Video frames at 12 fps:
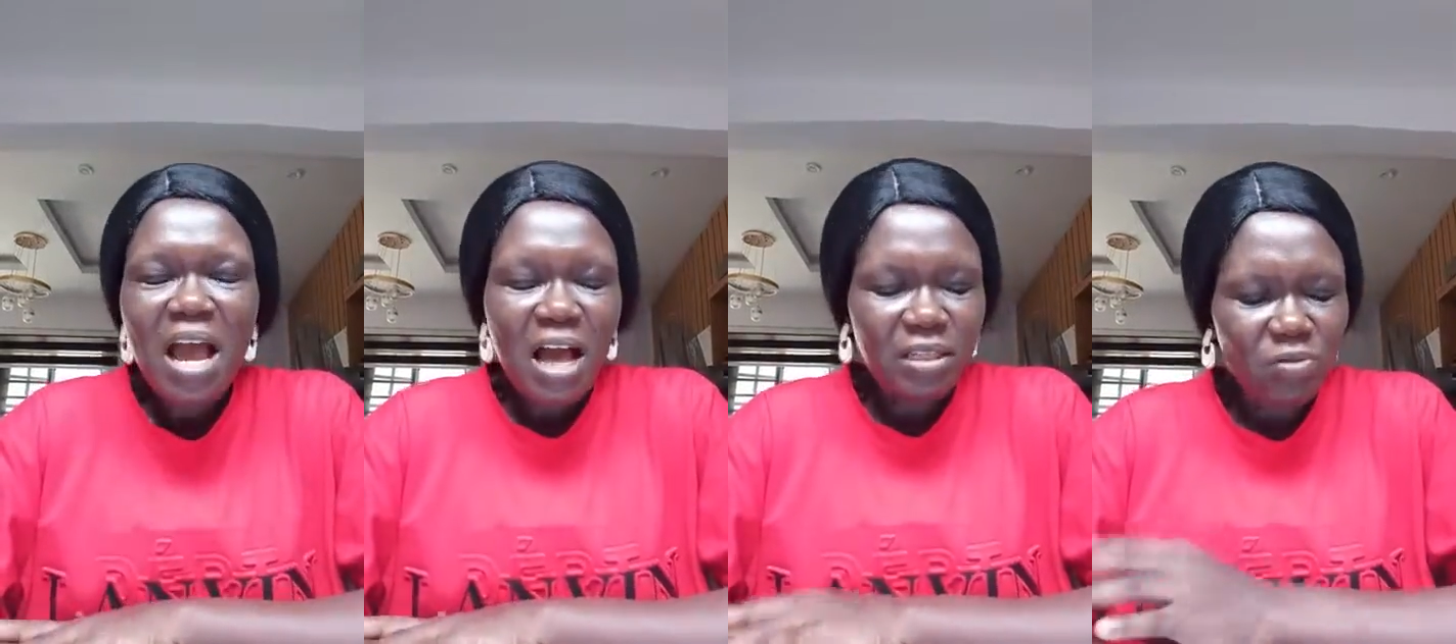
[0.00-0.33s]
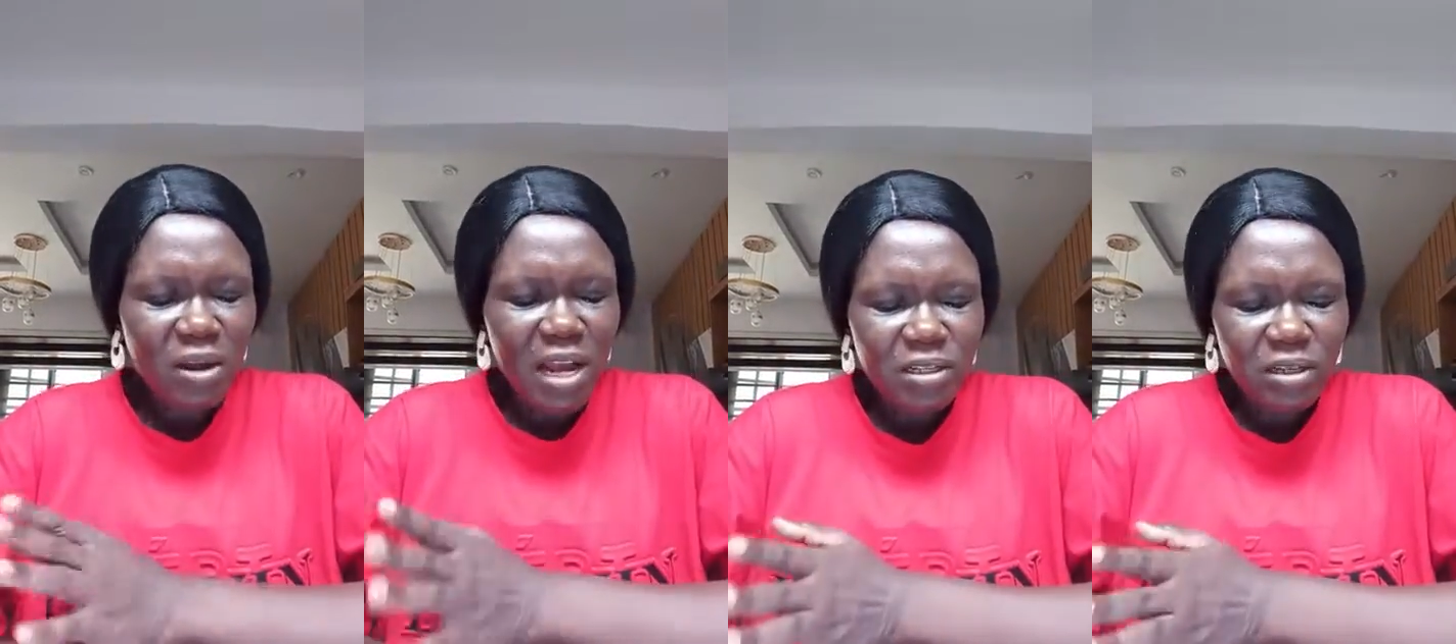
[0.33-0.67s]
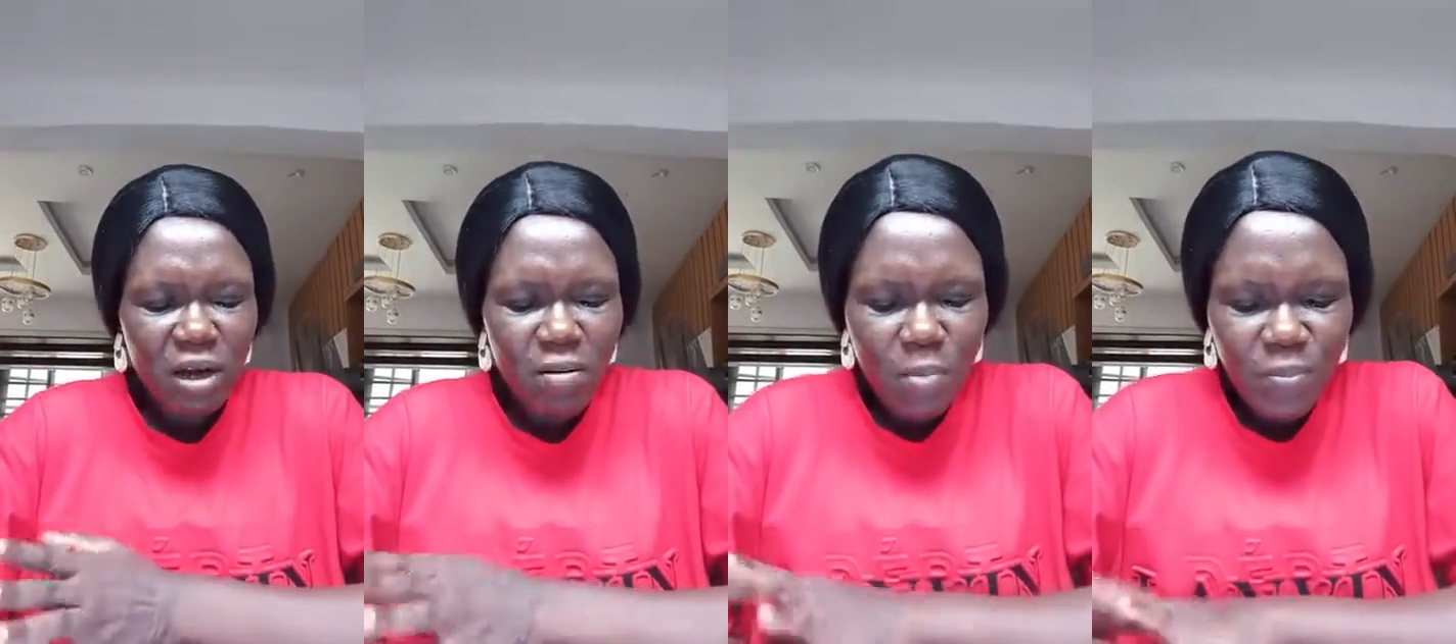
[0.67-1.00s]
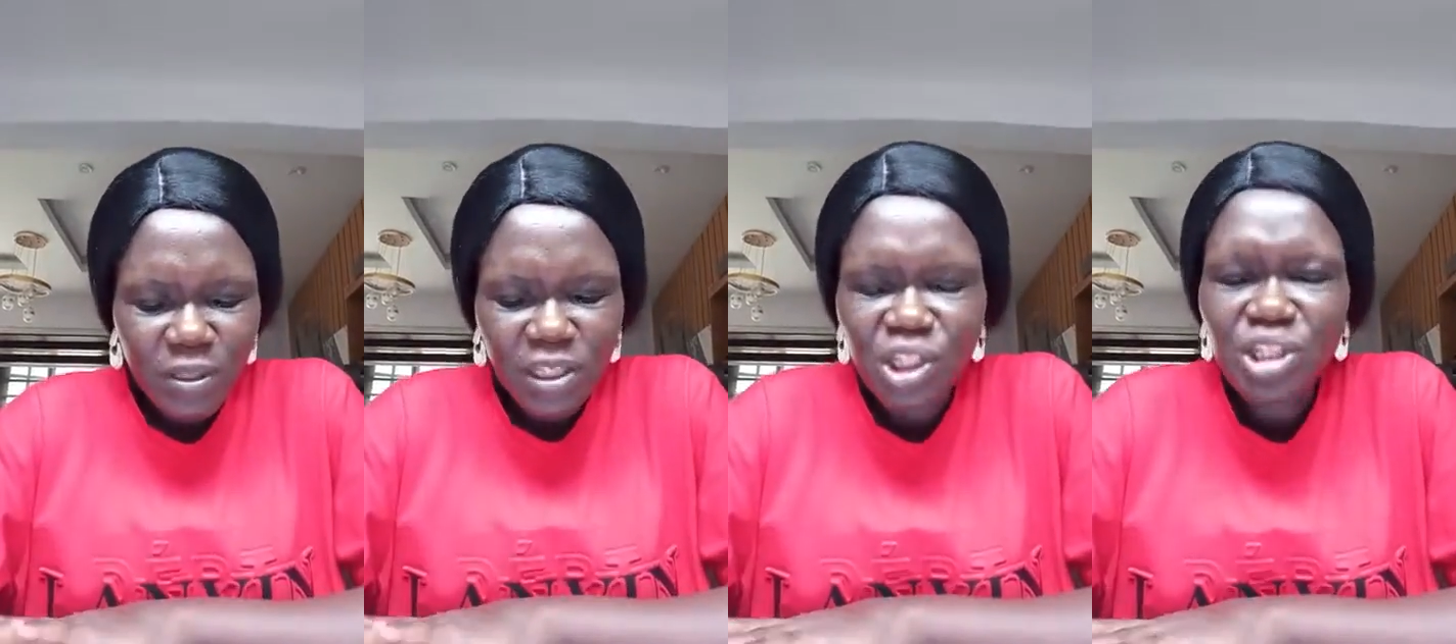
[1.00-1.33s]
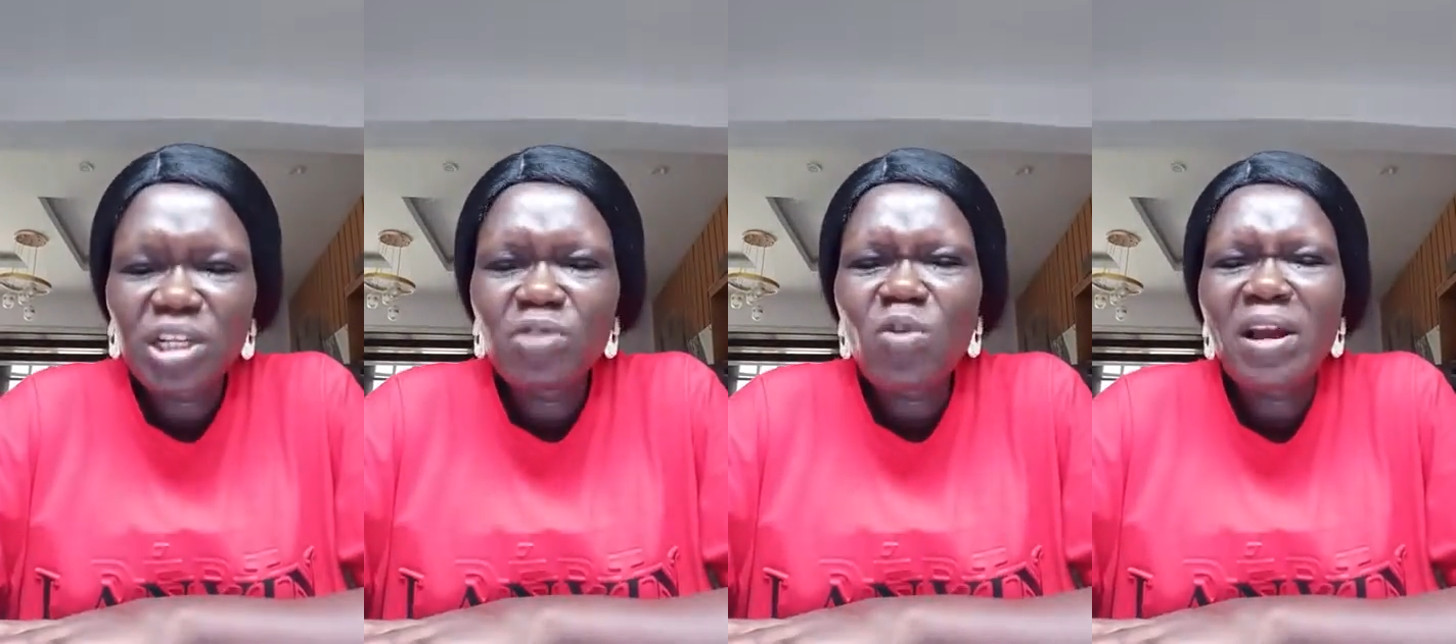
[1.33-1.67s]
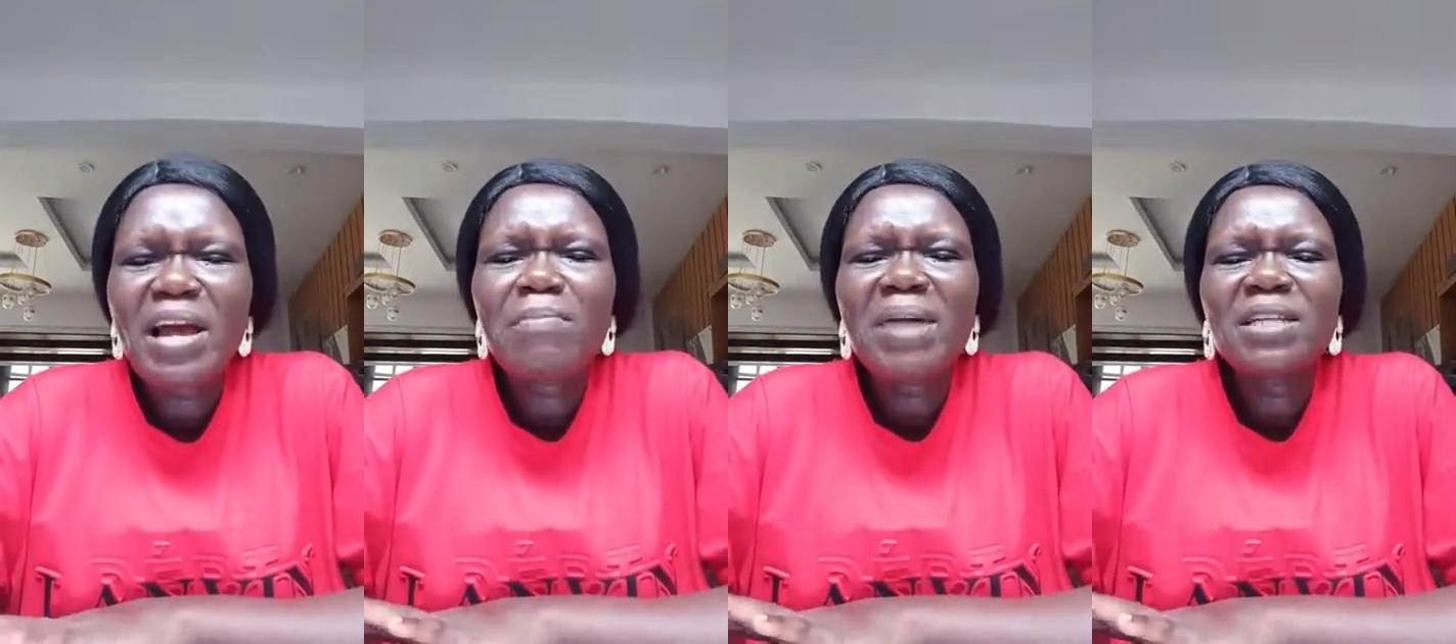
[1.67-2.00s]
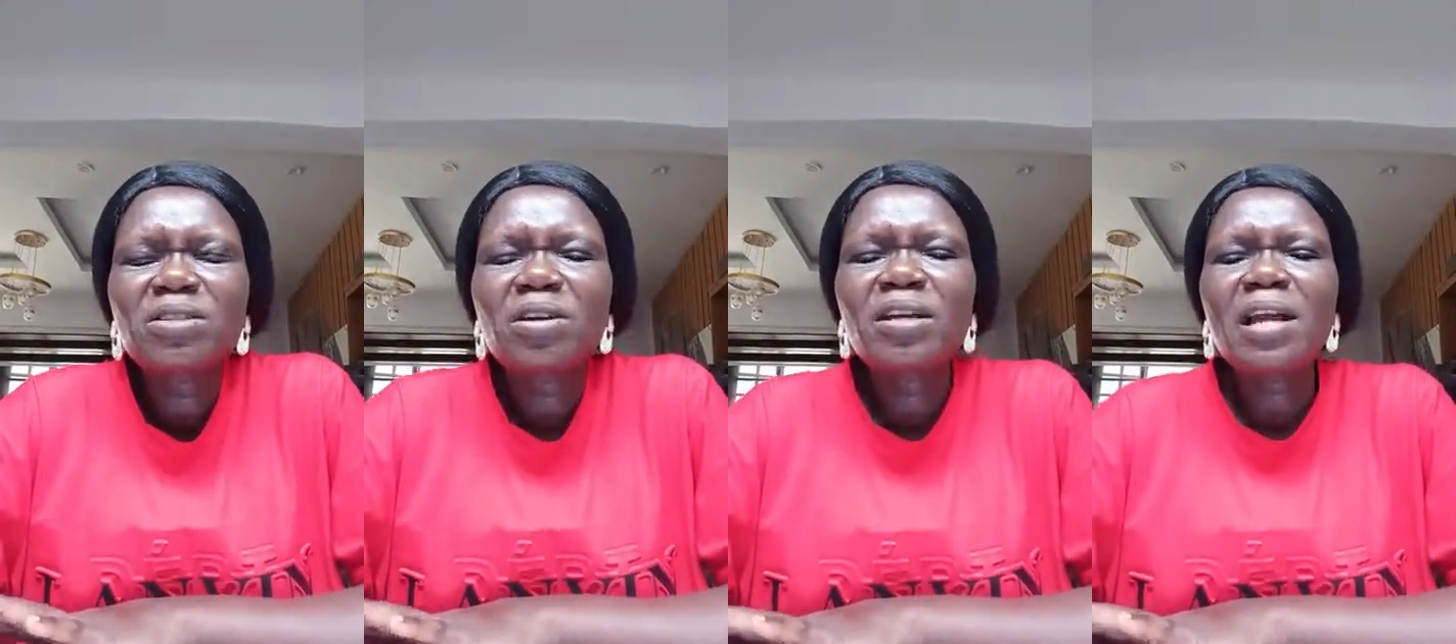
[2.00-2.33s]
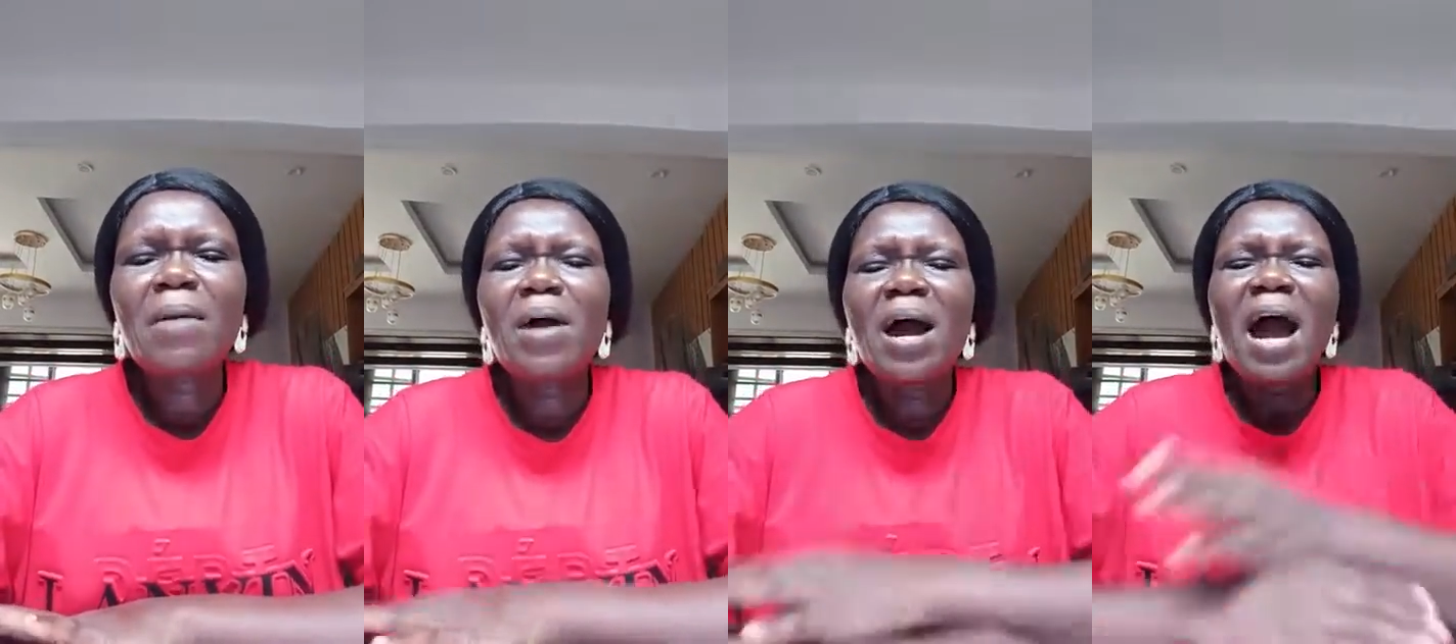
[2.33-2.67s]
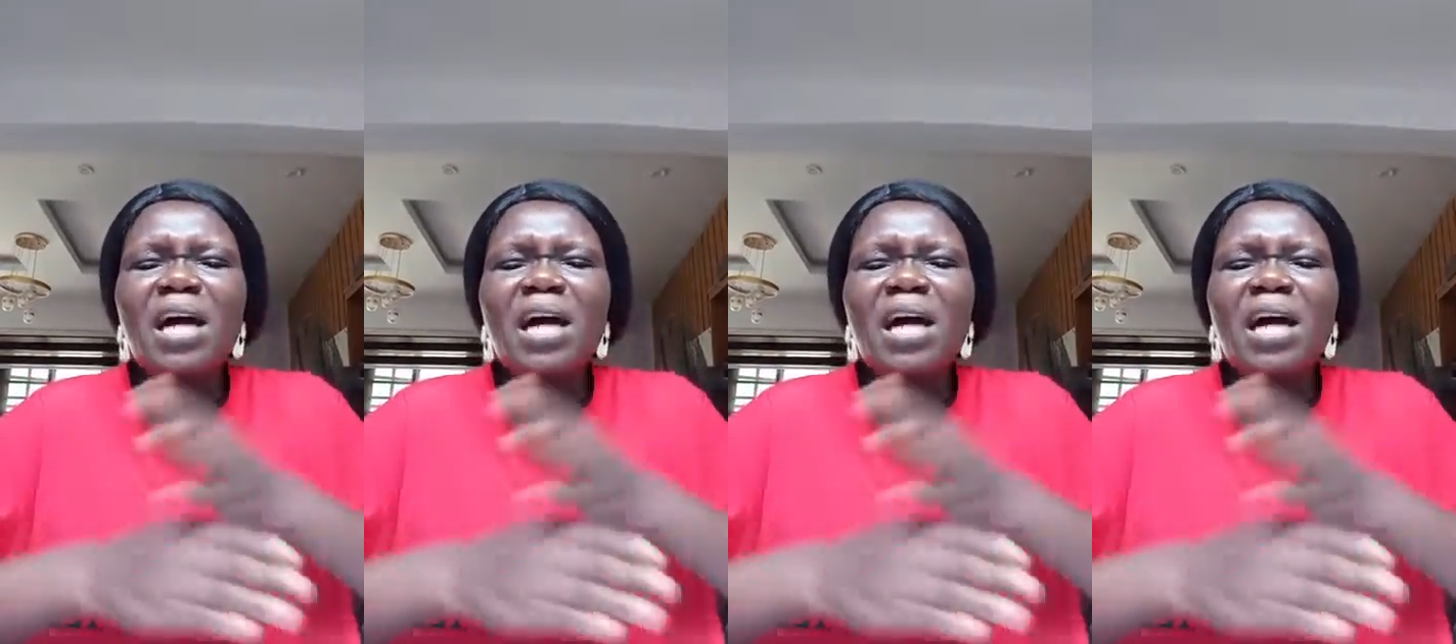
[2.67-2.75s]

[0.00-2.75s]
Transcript: And so when I talk about positioning, what am I talking about?